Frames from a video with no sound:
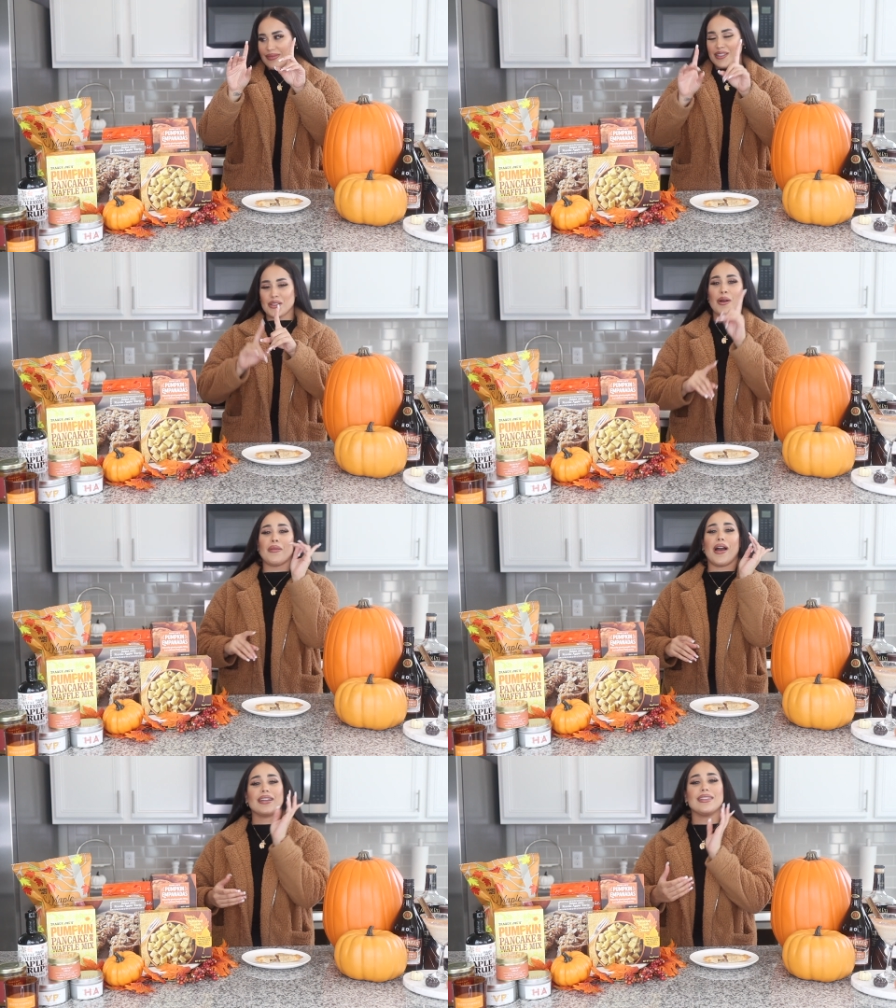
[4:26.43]
so I'm
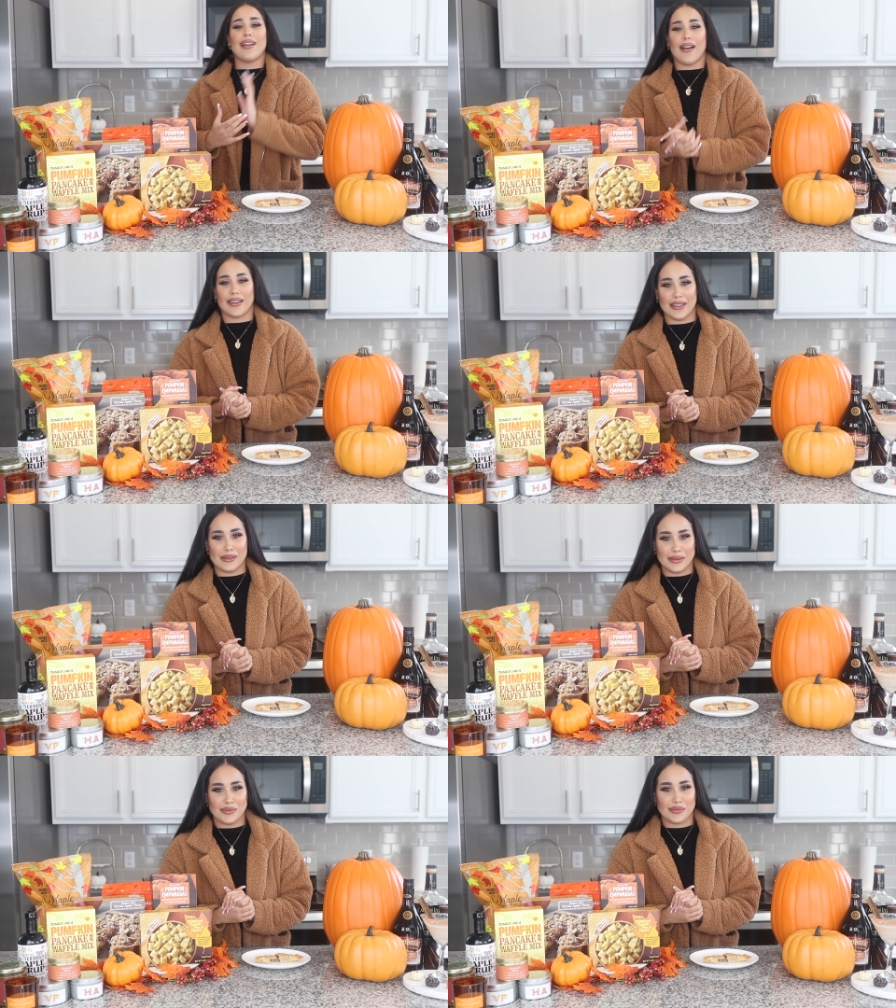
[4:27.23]
not gonna knock it,
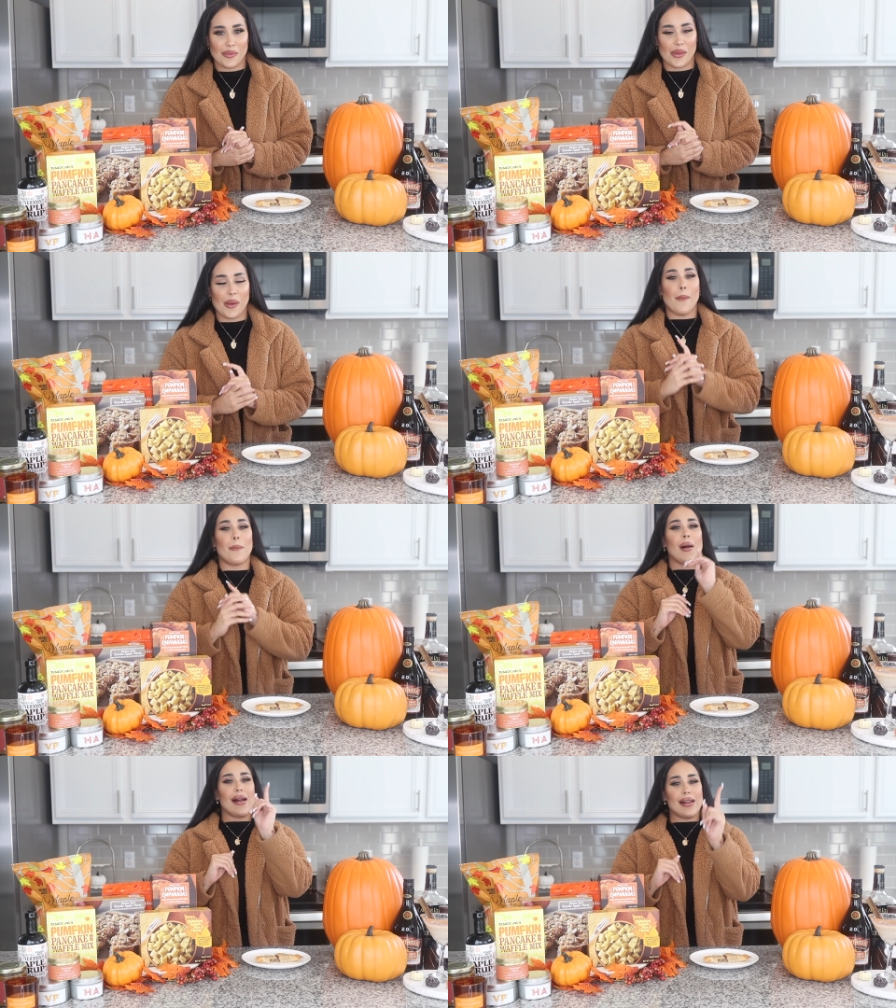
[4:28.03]

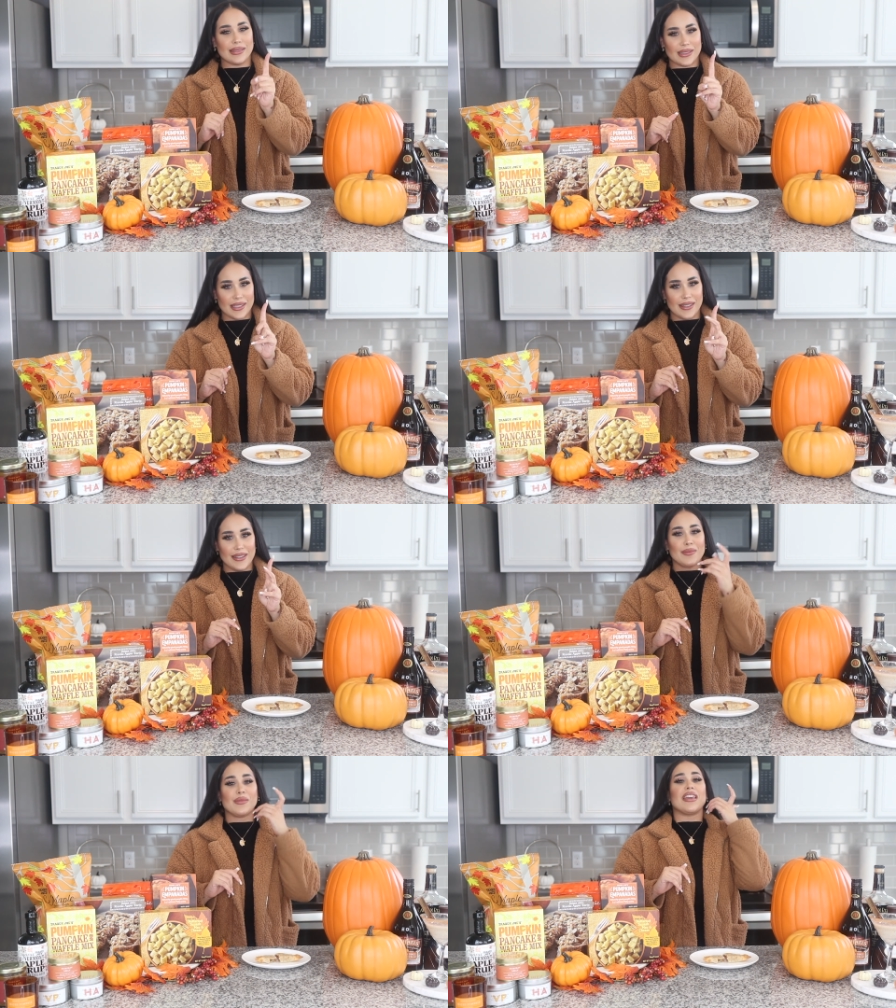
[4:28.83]
but
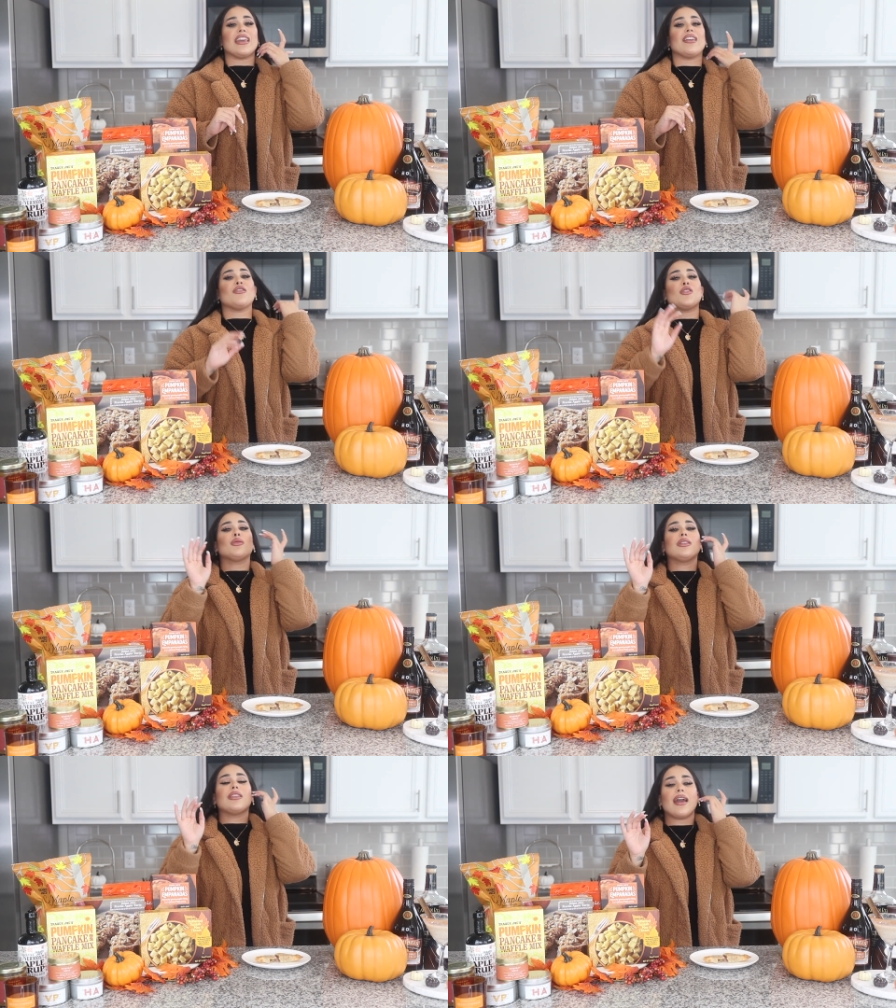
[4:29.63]
if
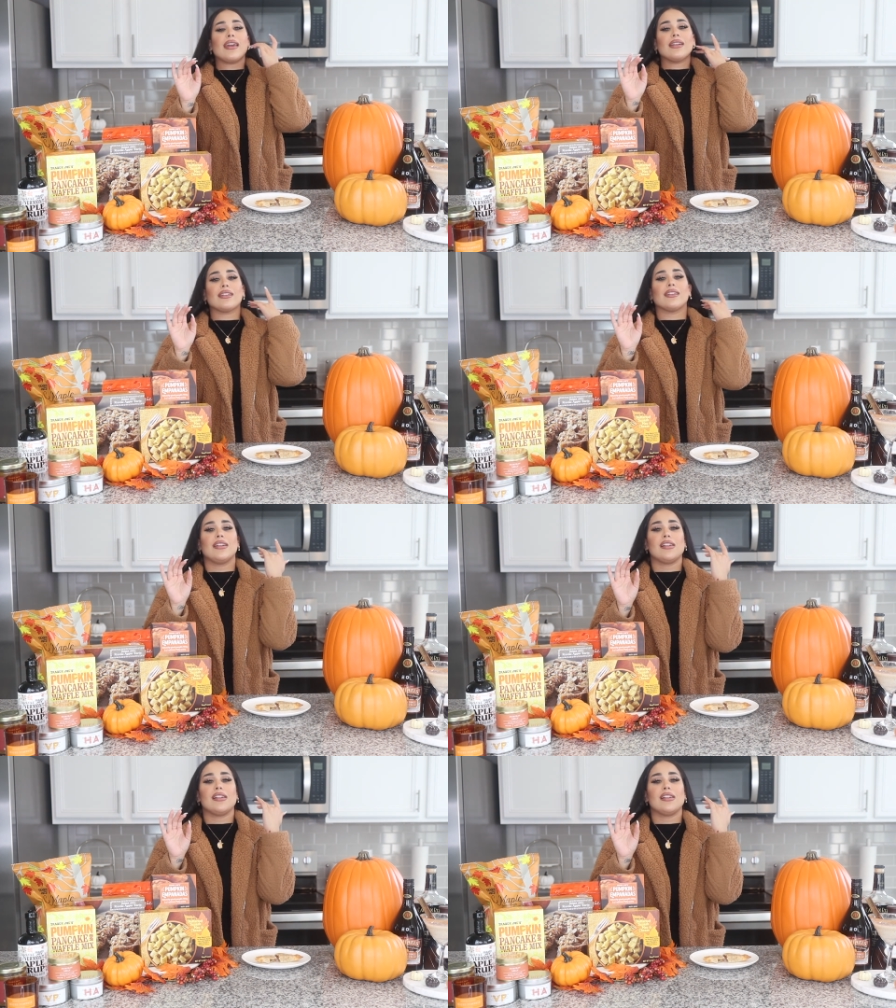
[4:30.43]
you like